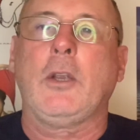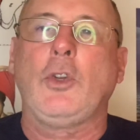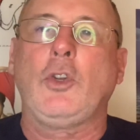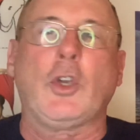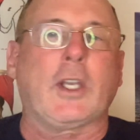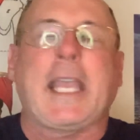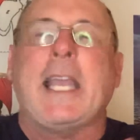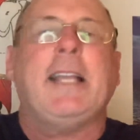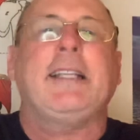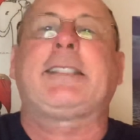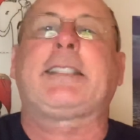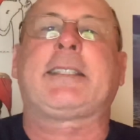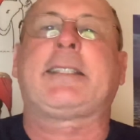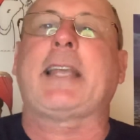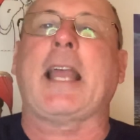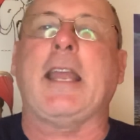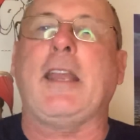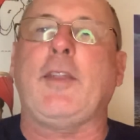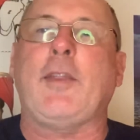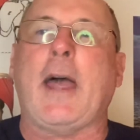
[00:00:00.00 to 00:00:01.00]
You can't
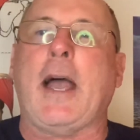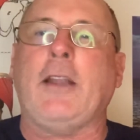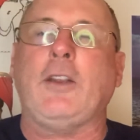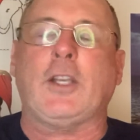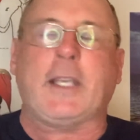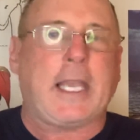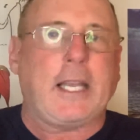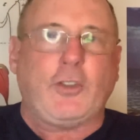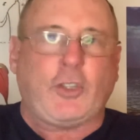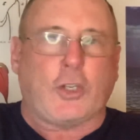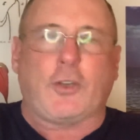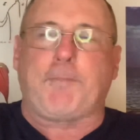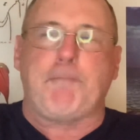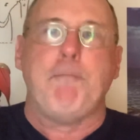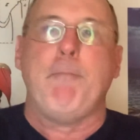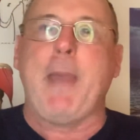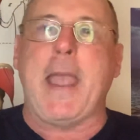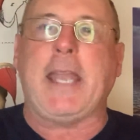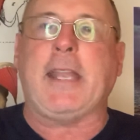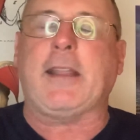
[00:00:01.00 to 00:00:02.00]
say that. You can't just
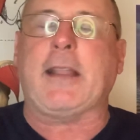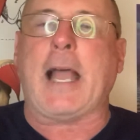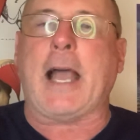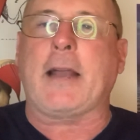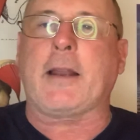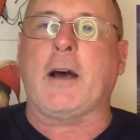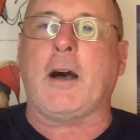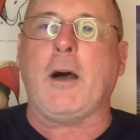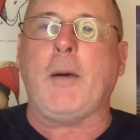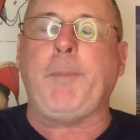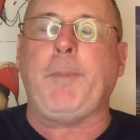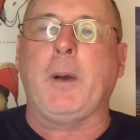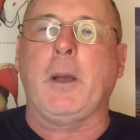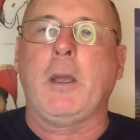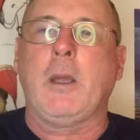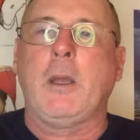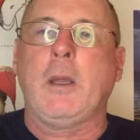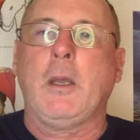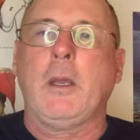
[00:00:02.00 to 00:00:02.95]
make that up.